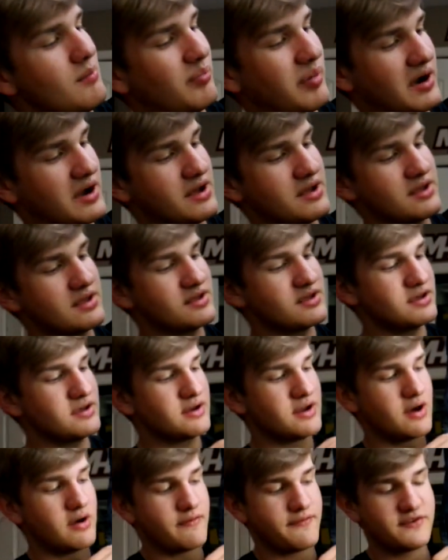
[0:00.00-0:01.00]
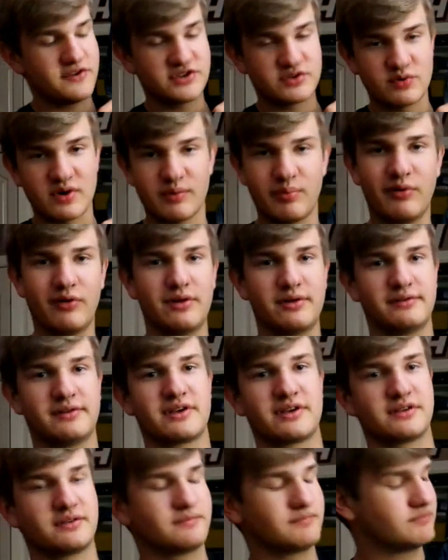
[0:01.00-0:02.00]
But, you know, if you just want to pull out
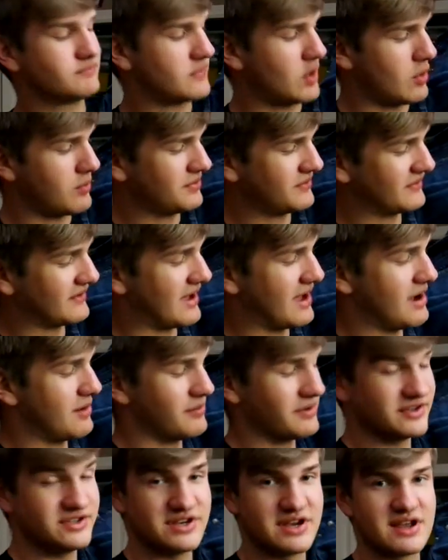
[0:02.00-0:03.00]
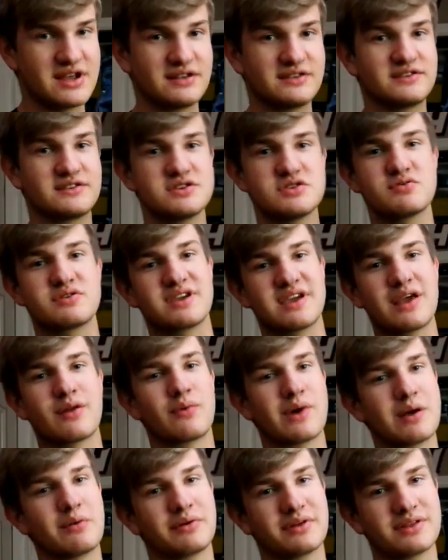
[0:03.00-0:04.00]
like a dope style with jeans, you can get
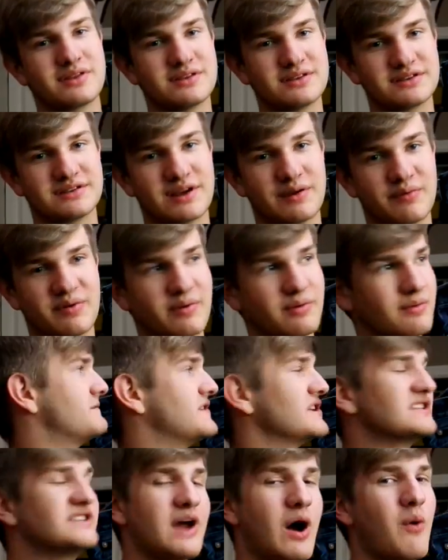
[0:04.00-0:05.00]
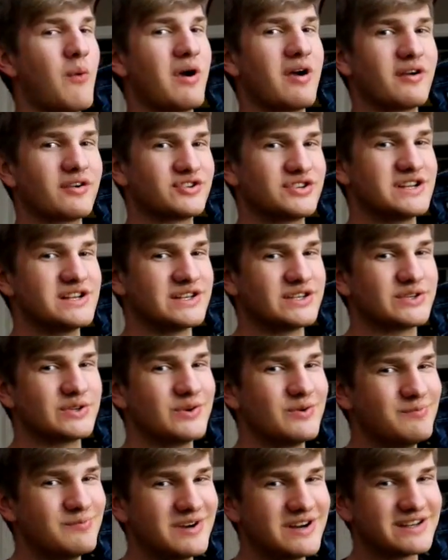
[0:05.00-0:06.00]
away with it in the summer. Just don't wear jeans
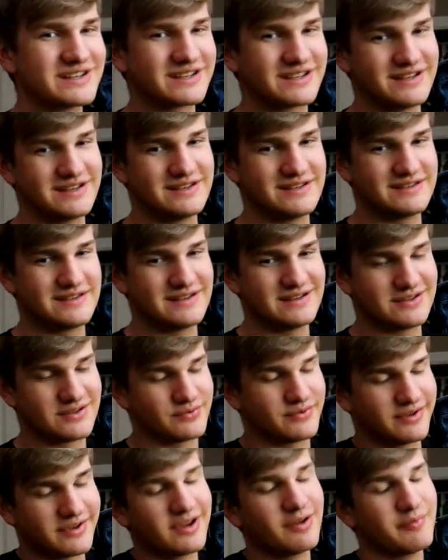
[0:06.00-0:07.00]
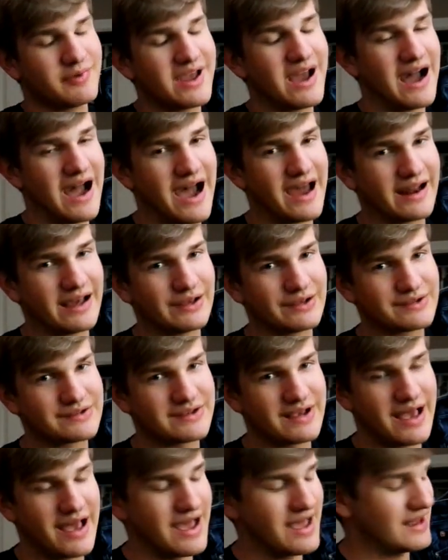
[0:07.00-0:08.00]
too much because it's really going to be hot
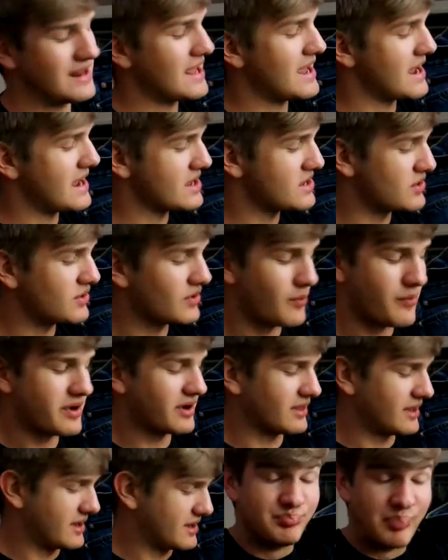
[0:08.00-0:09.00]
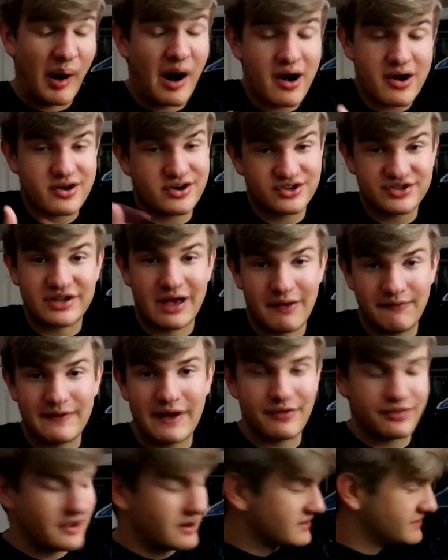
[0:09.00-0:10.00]
outside and you don't want to like burn yourself
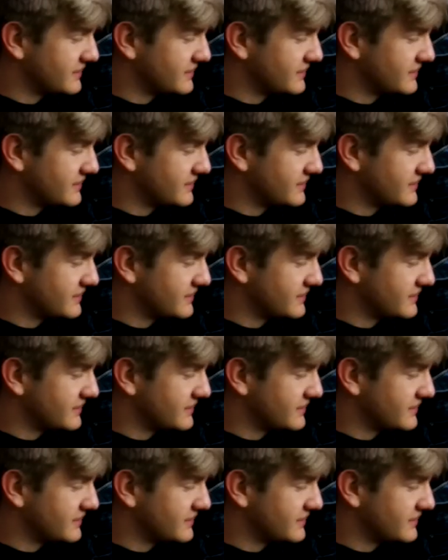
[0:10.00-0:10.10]
out there.